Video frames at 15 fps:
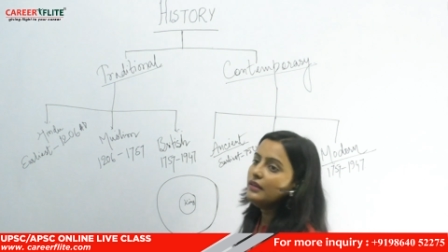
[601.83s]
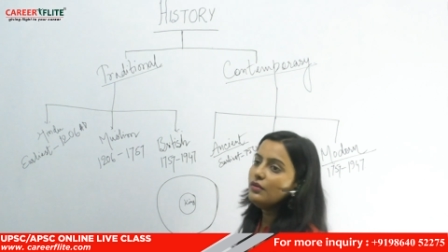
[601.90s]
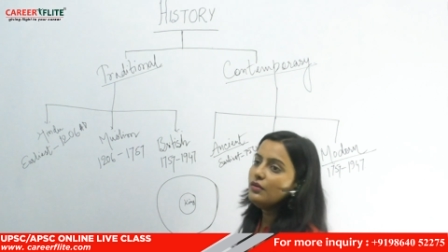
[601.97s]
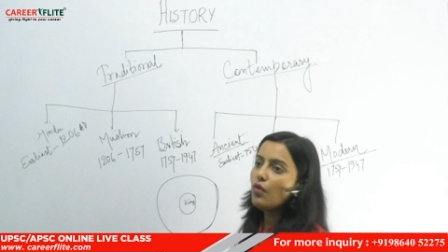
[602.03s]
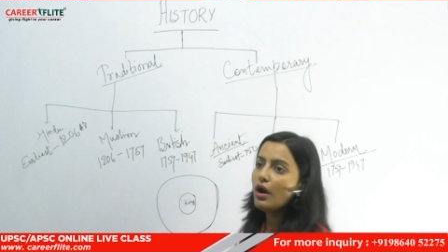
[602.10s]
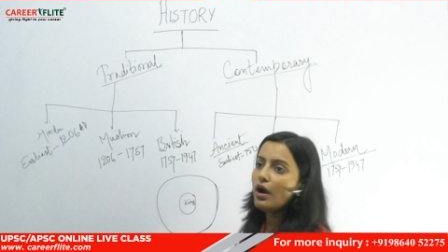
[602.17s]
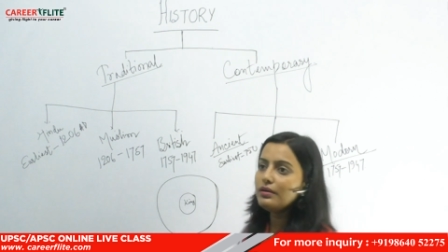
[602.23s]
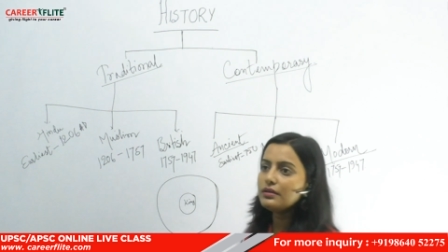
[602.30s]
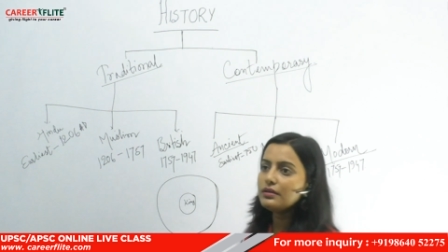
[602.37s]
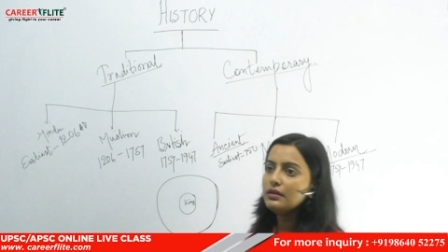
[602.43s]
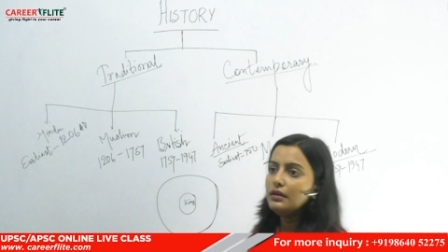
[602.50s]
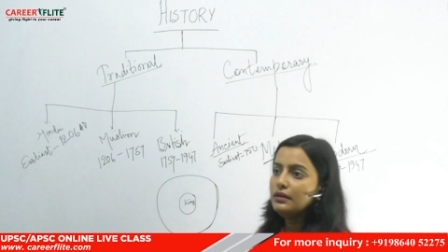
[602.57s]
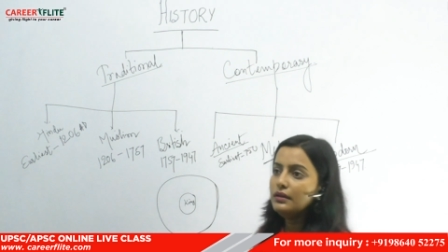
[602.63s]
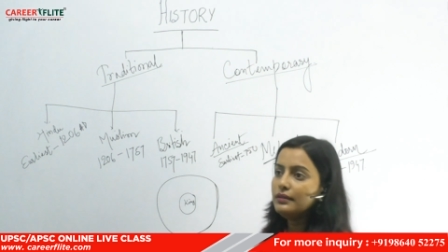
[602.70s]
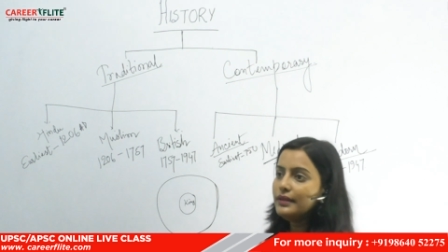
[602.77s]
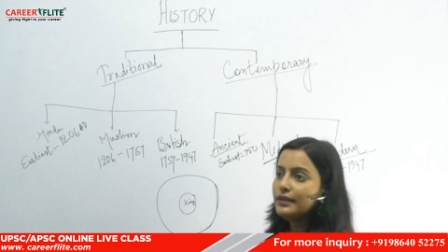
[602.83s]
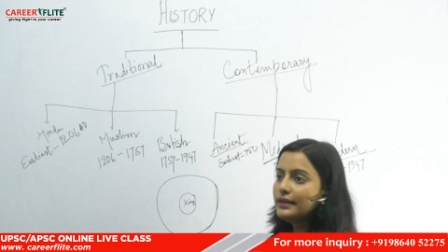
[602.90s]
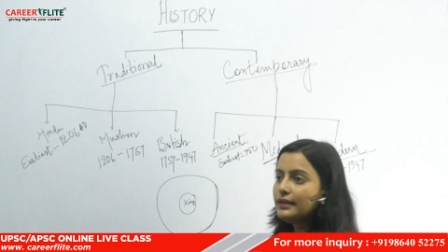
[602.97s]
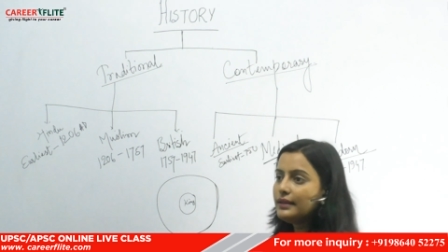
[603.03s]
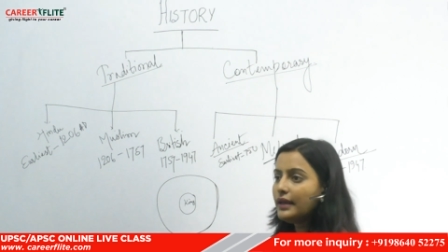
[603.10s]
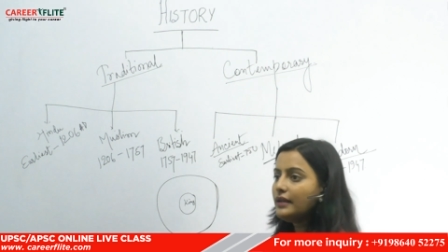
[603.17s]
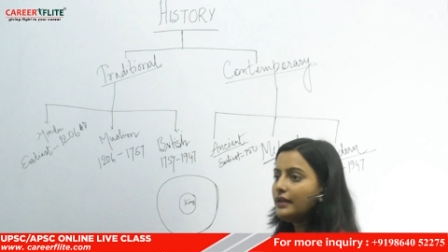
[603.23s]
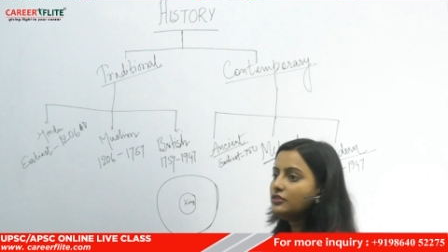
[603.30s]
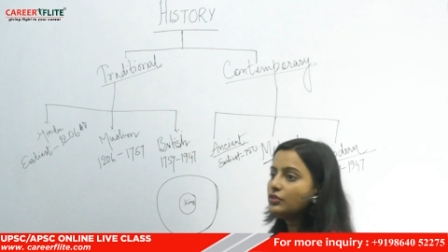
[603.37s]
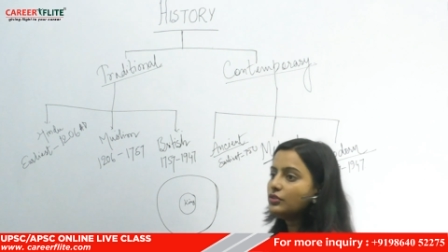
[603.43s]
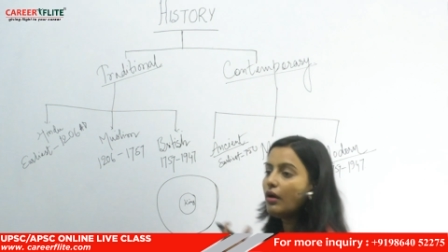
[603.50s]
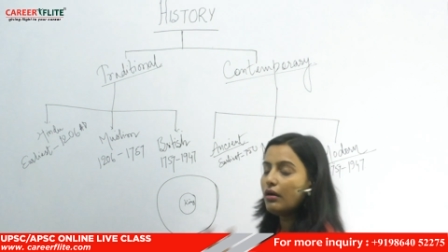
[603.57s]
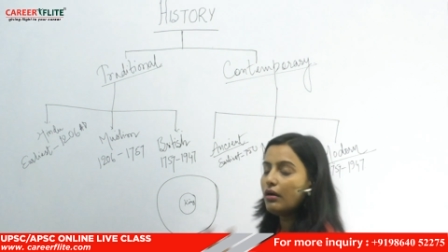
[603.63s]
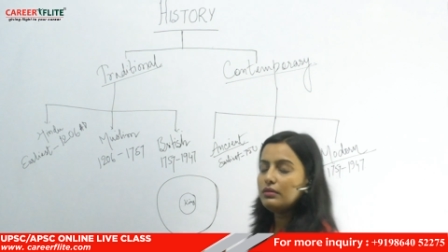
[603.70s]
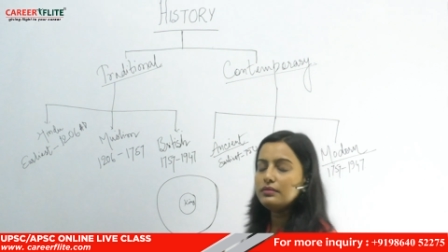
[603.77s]
what the king
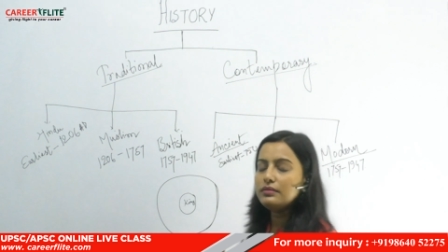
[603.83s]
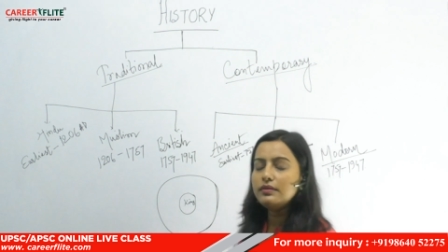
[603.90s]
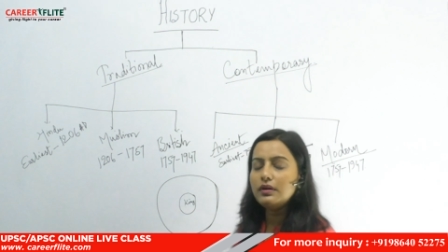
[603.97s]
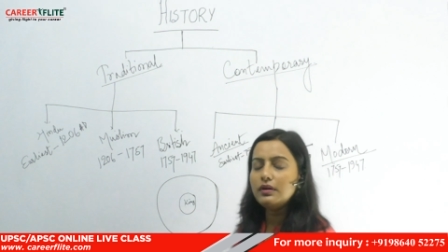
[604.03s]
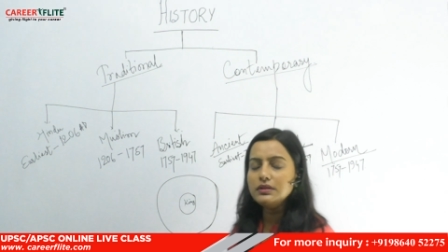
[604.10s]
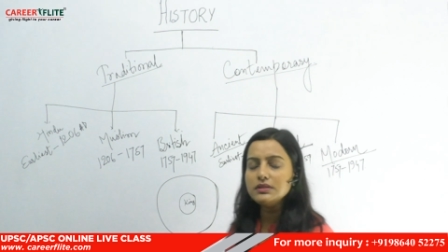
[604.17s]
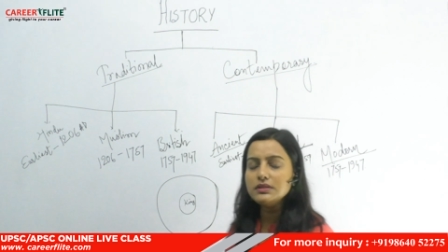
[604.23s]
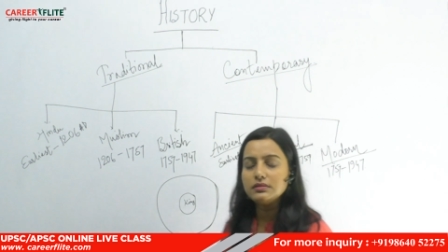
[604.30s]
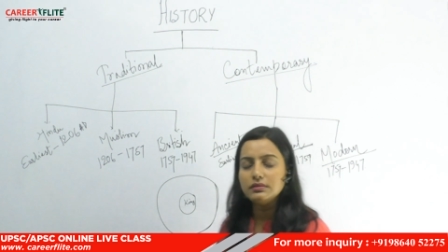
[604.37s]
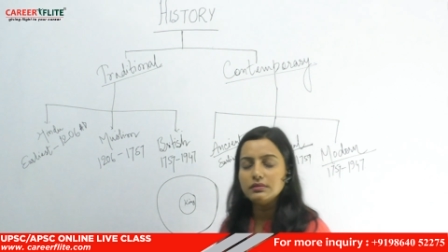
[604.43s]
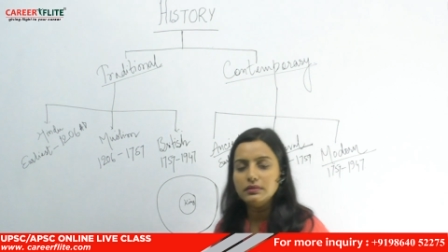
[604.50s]
thought was,